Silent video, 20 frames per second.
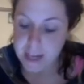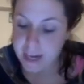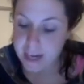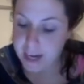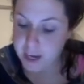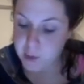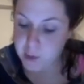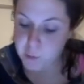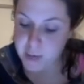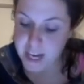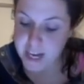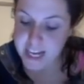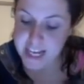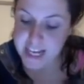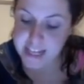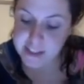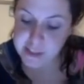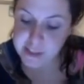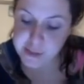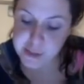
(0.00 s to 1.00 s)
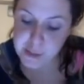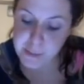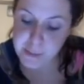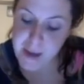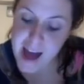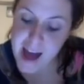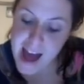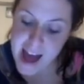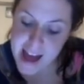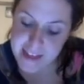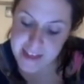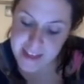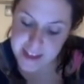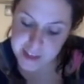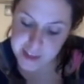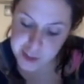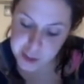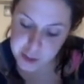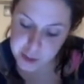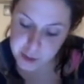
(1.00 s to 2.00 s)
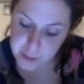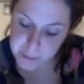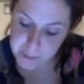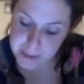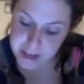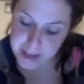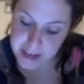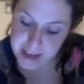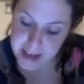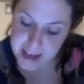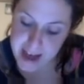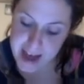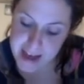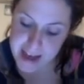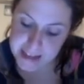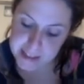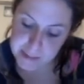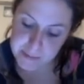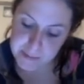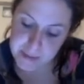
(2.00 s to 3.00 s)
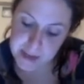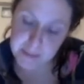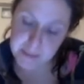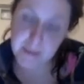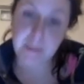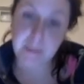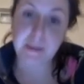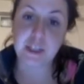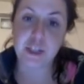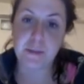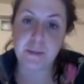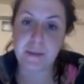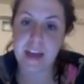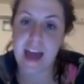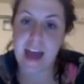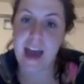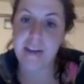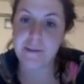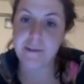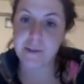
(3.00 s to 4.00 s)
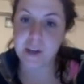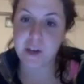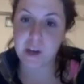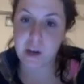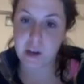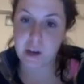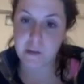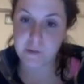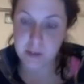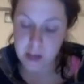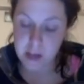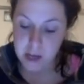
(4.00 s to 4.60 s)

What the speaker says: And when I get to 2 pi, that should be at its minimum. It should be 1/2 a curve.